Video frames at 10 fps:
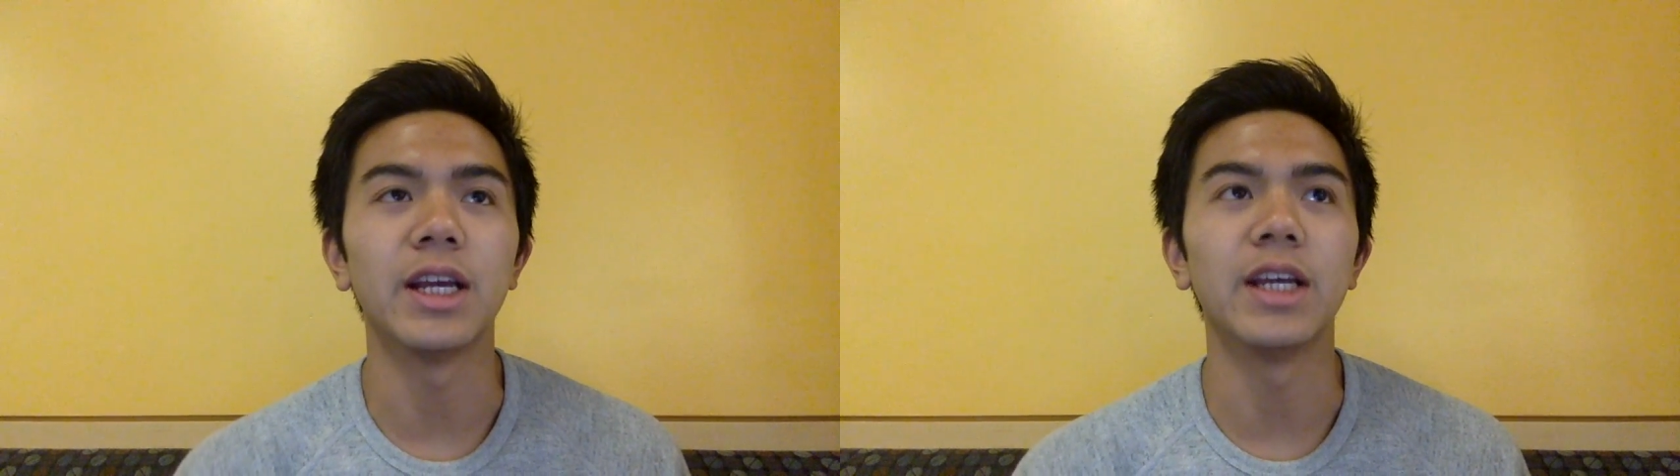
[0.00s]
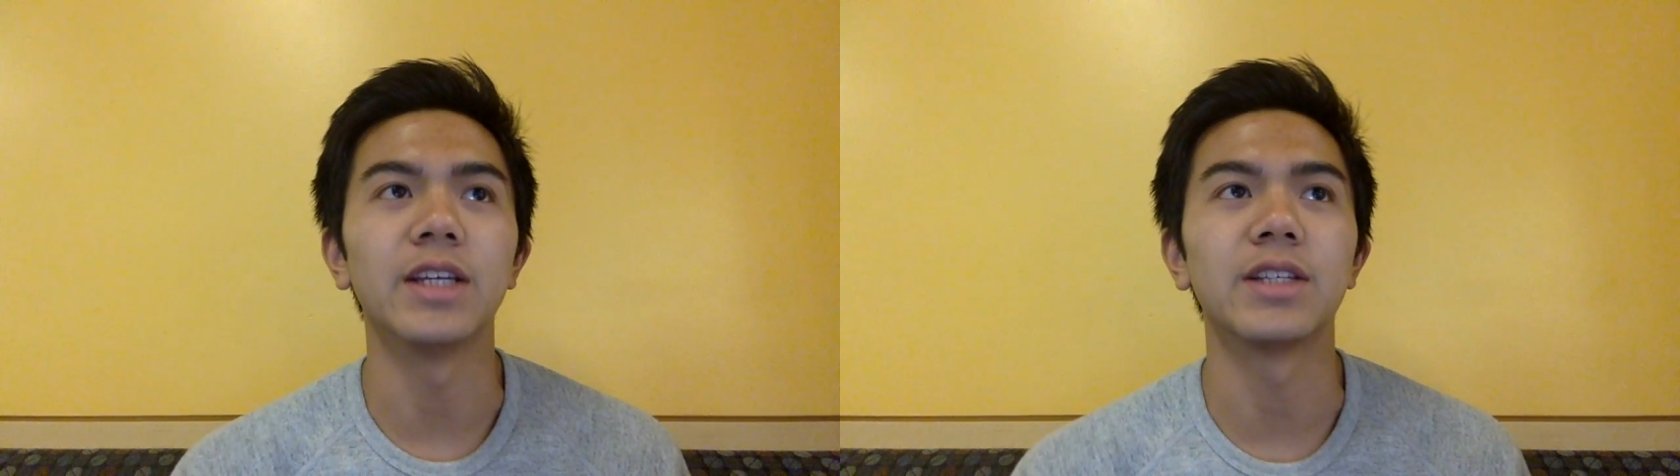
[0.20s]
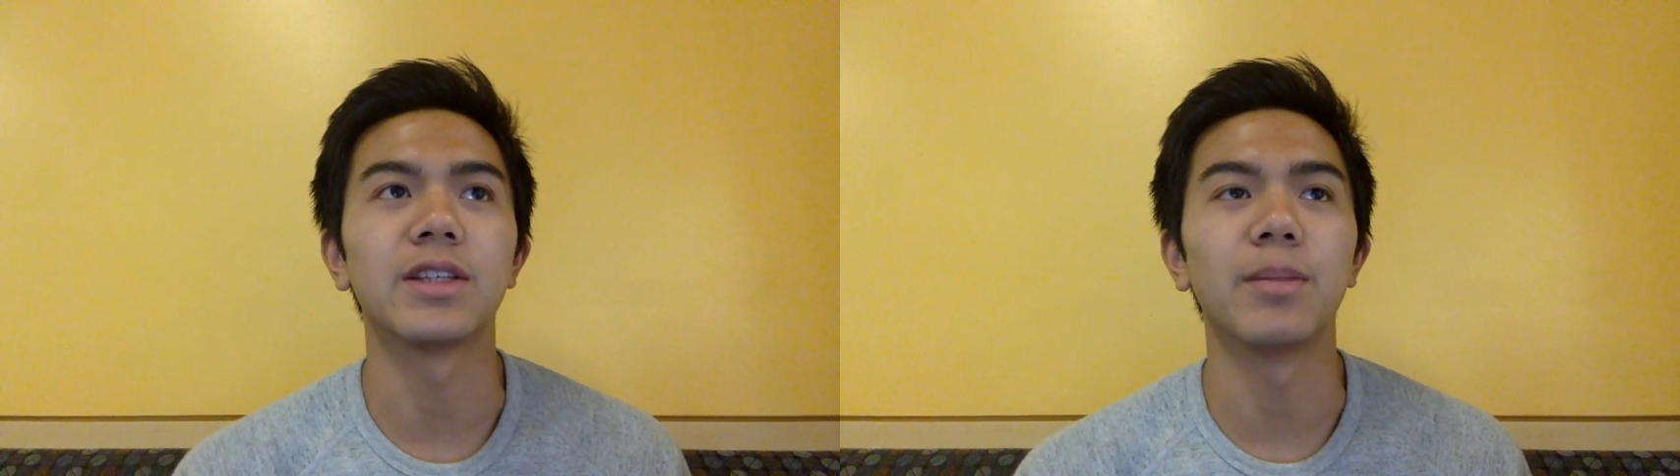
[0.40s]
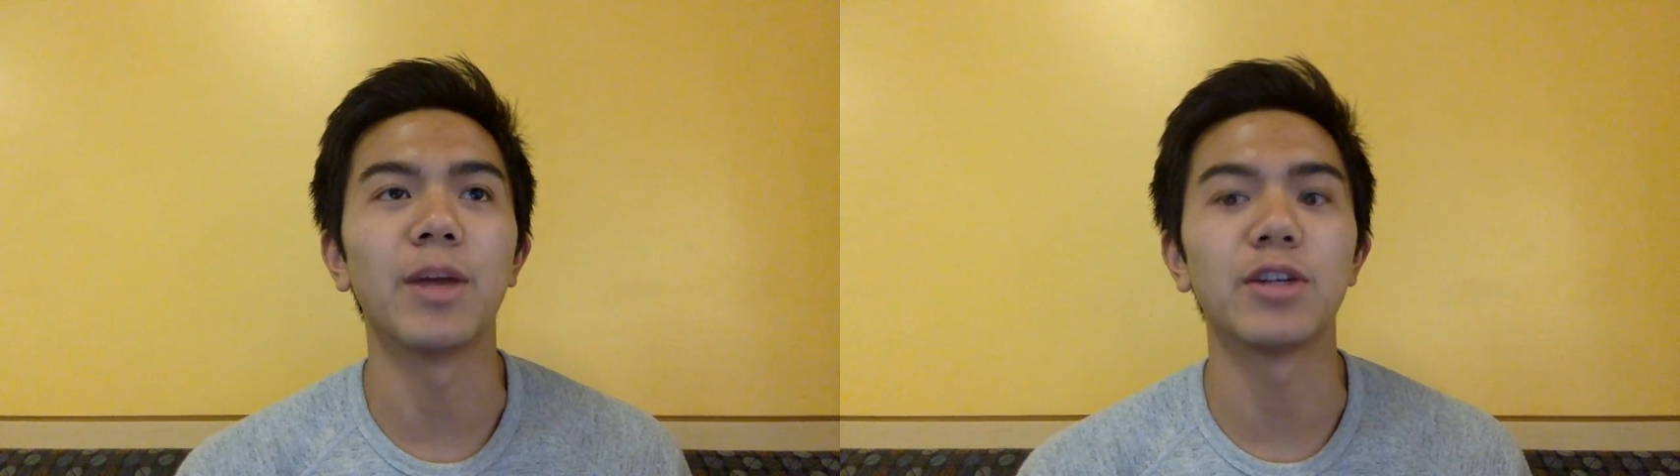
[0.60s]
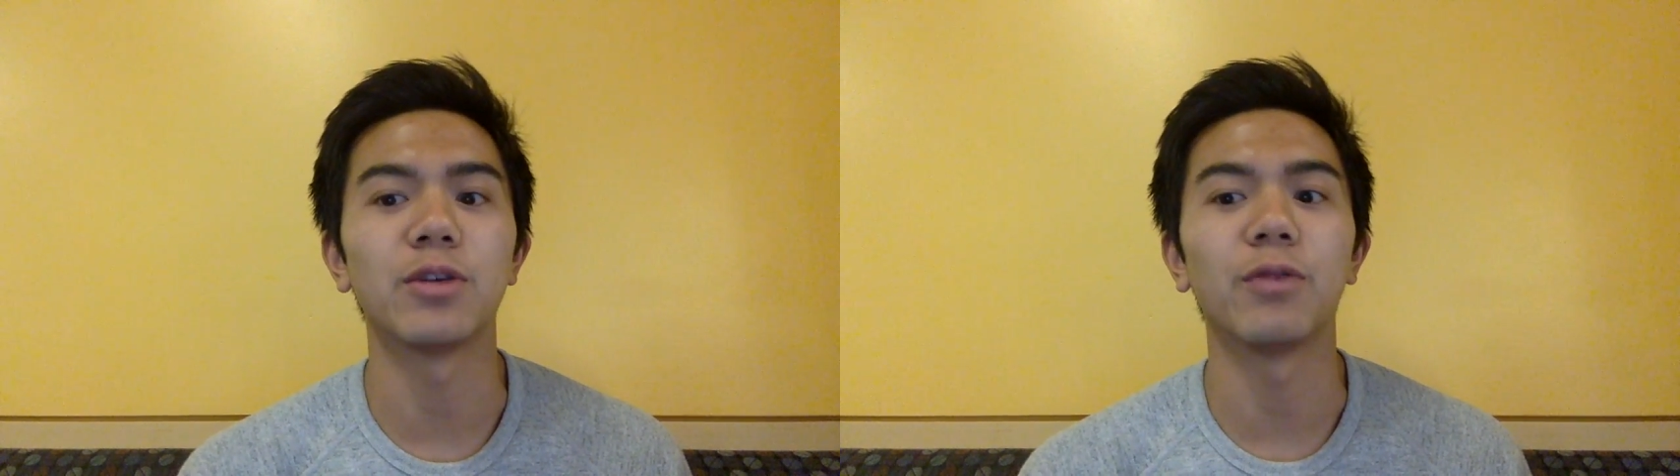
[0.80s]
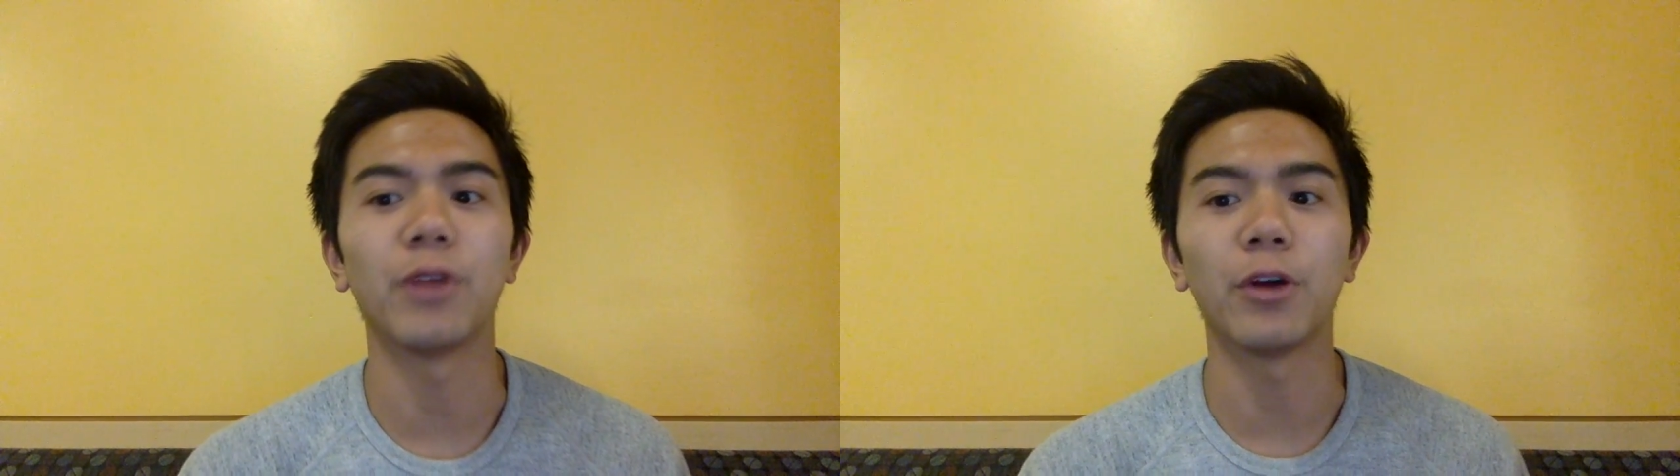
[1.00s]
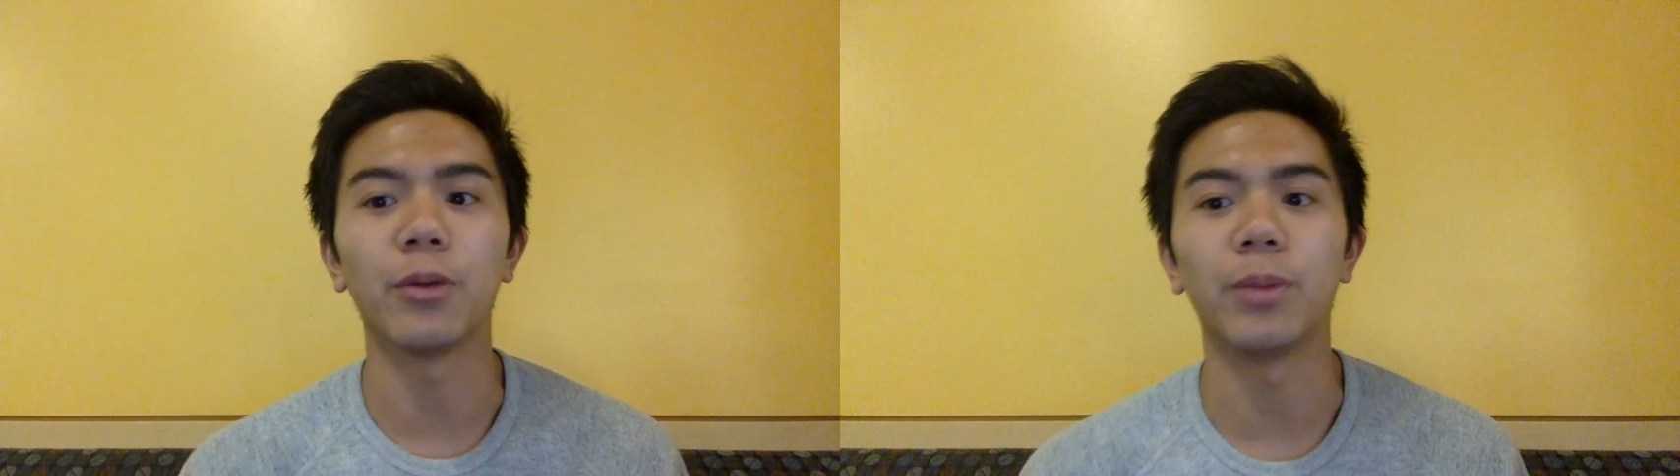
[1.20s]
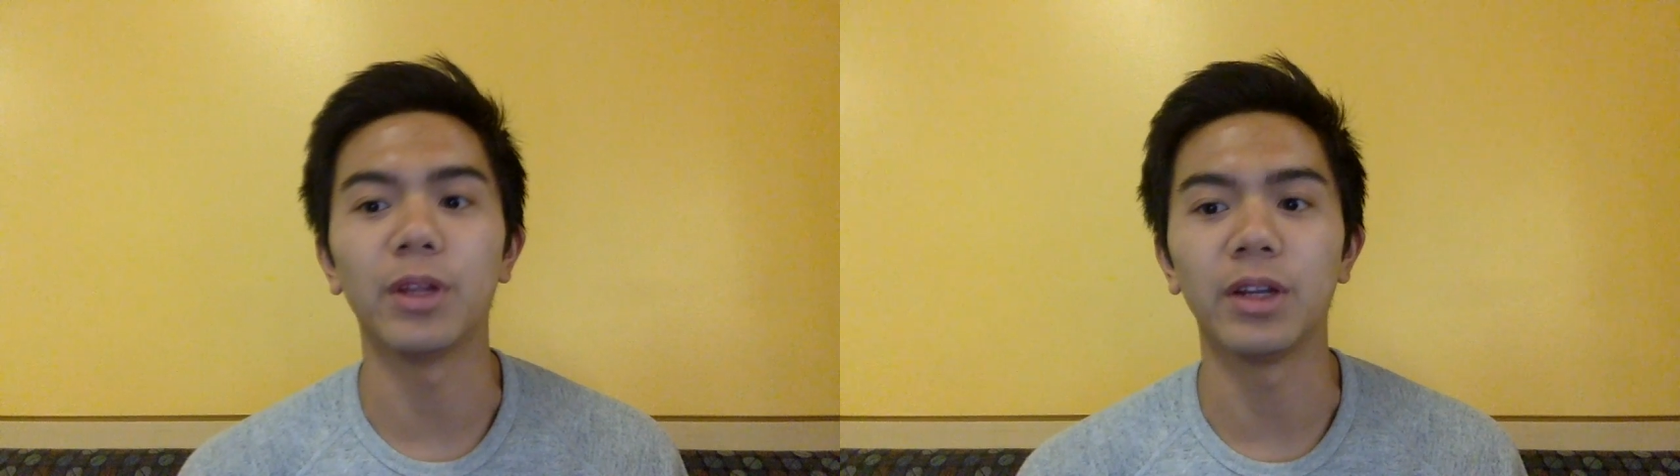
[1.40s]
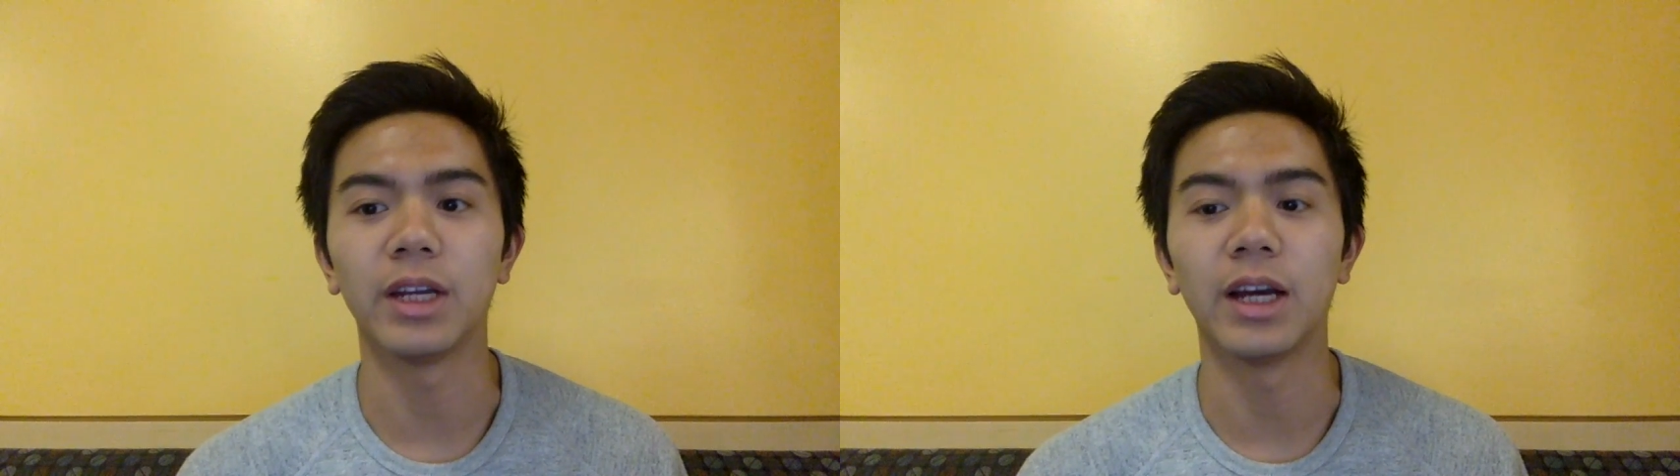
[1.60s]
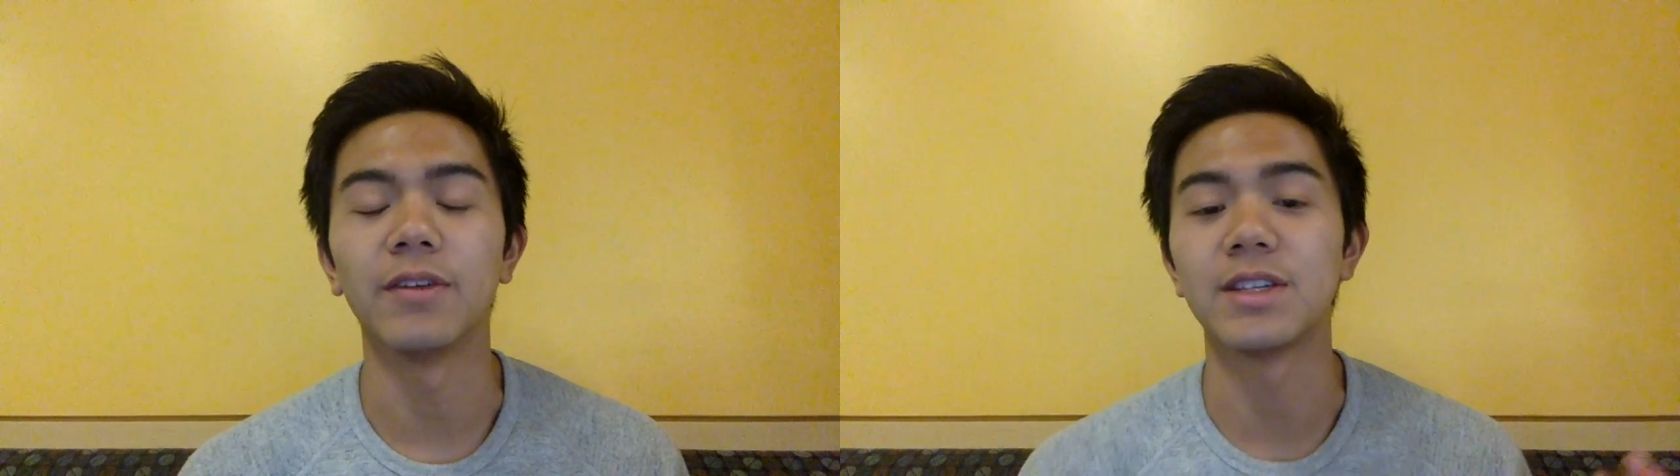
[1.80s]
is the measure of variability of